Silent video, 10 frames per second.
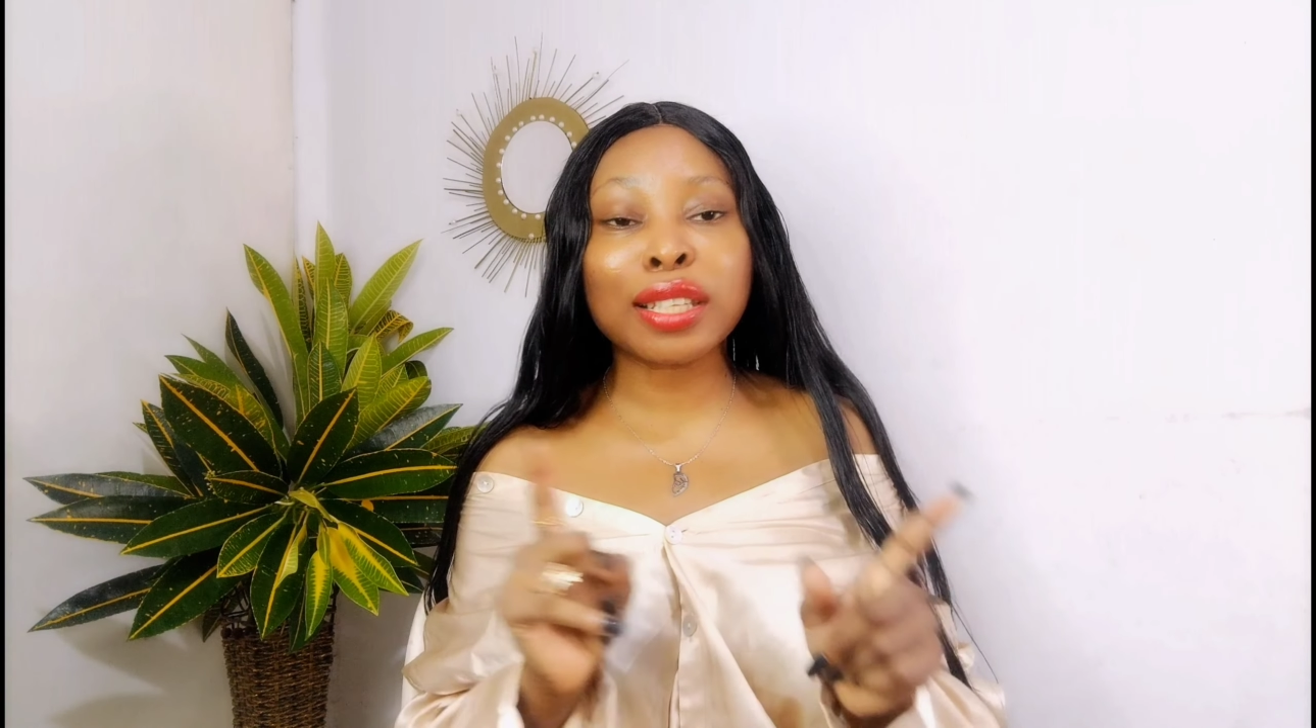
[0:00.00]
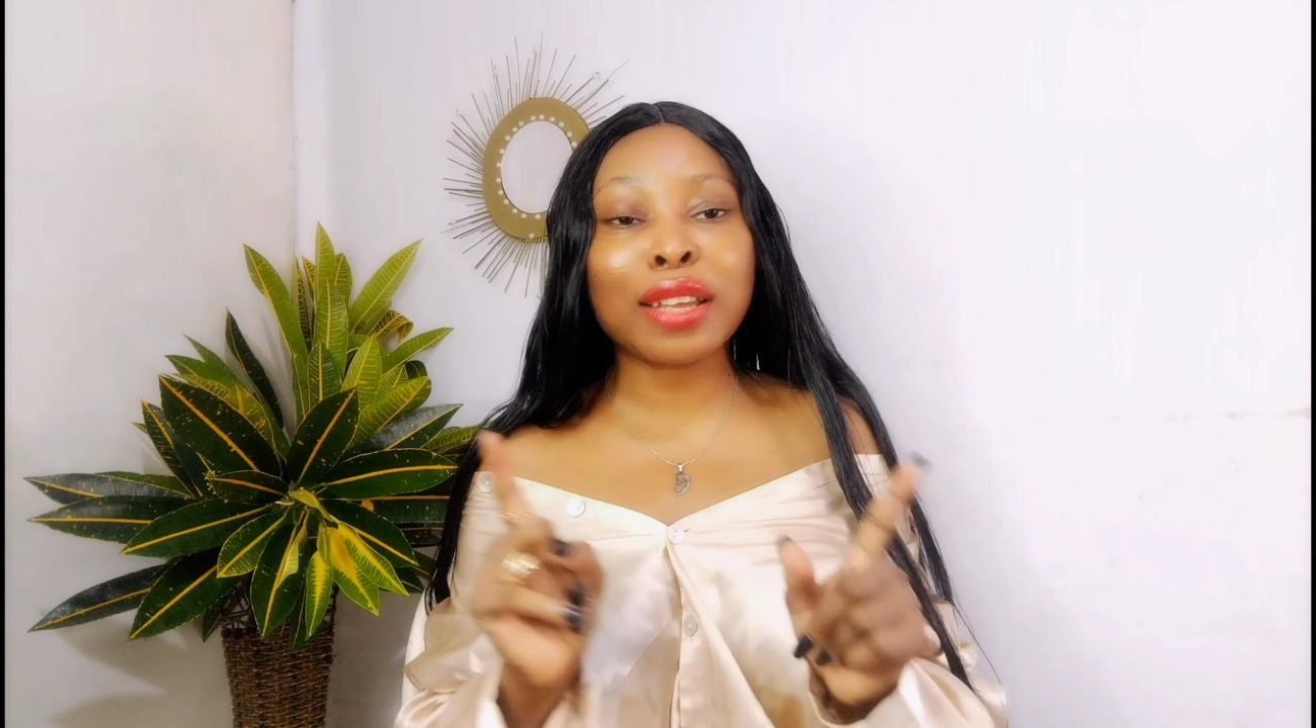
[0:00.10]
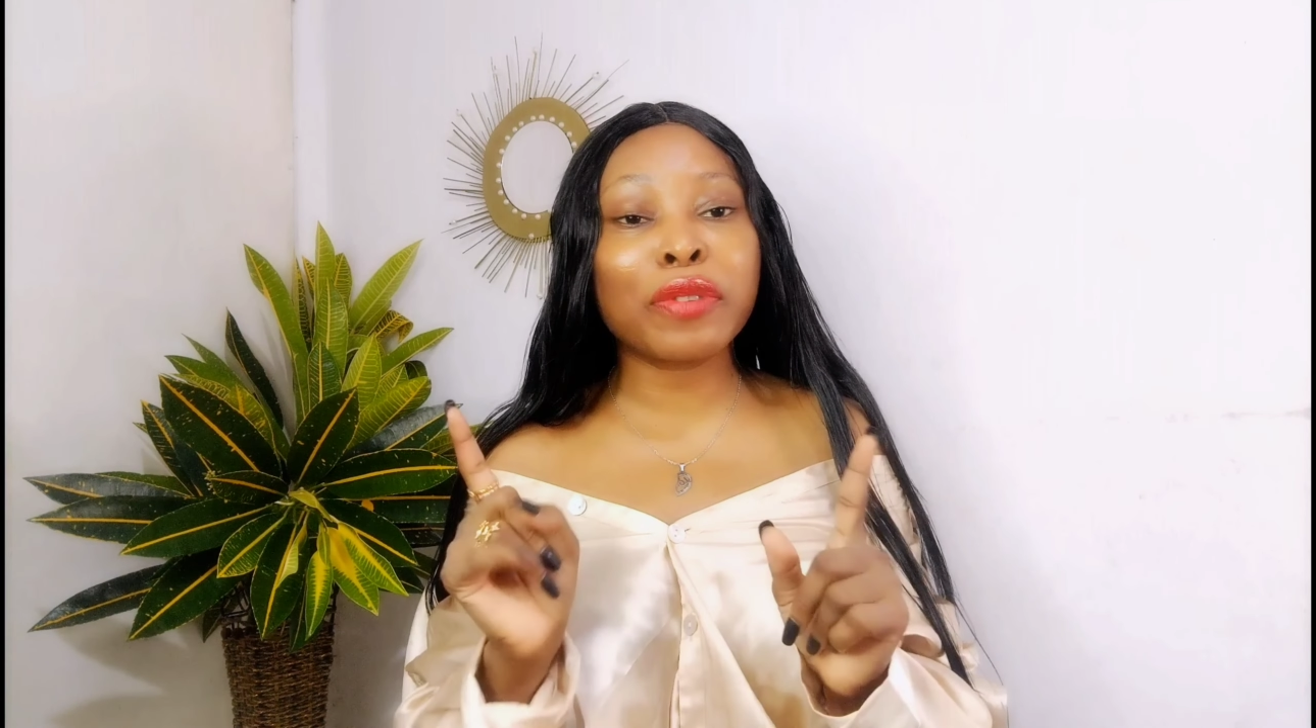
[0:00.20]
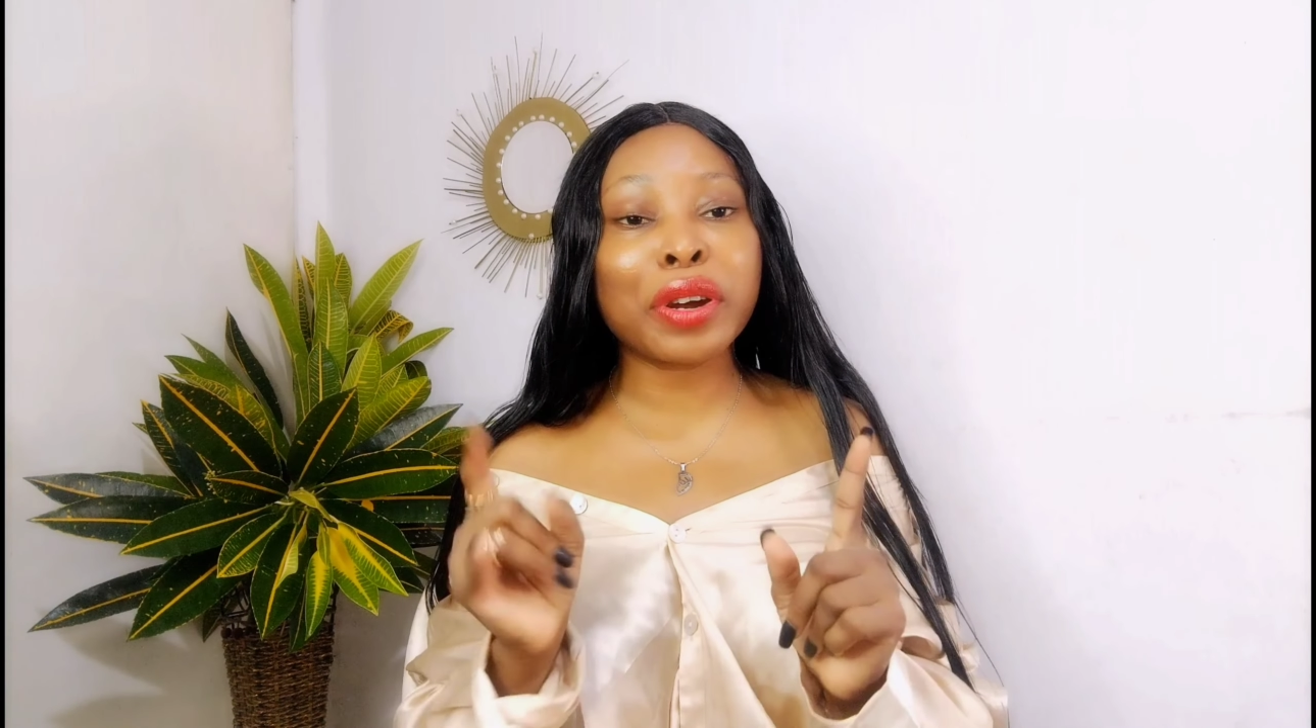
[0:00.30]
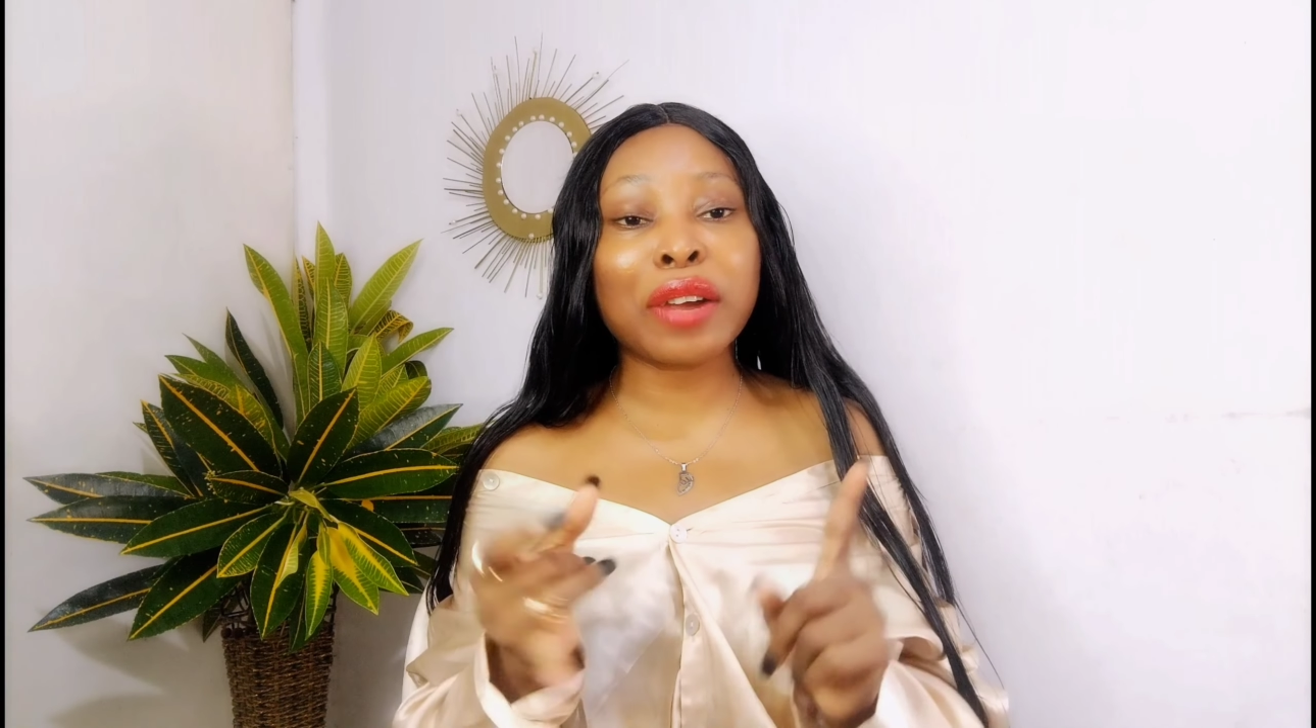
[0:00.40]
that
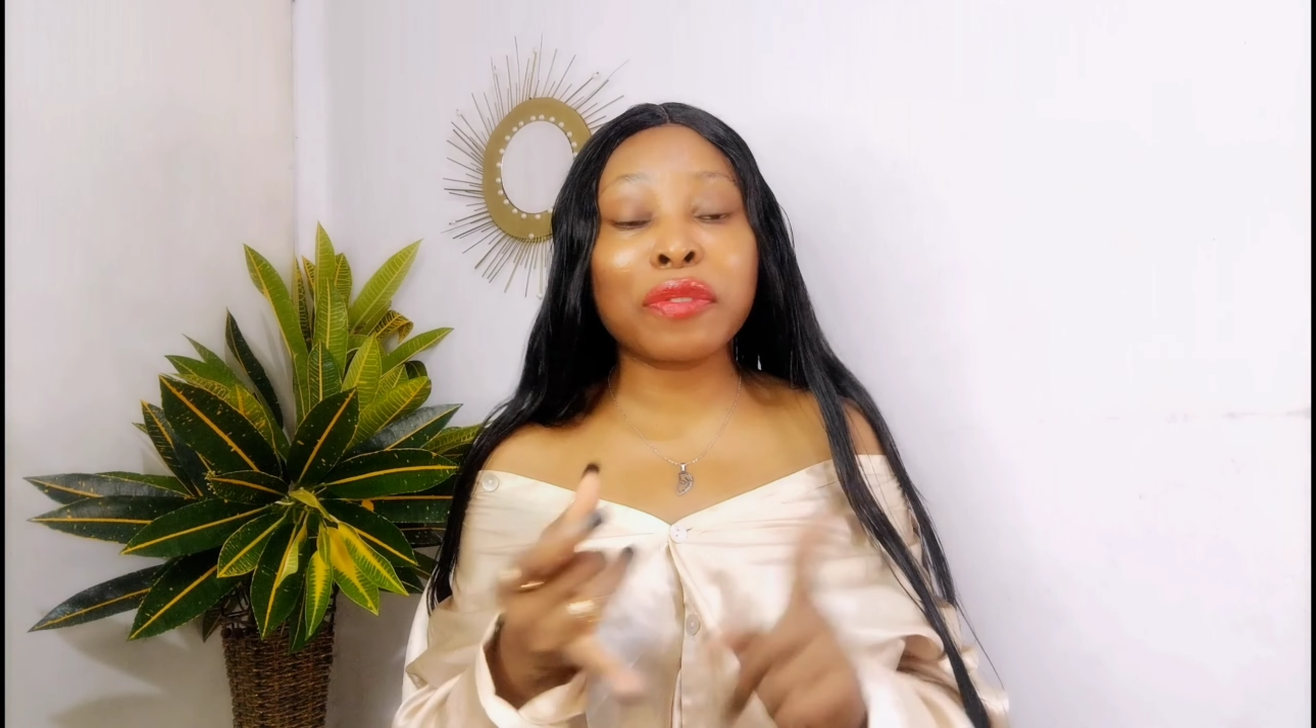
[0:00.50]
are very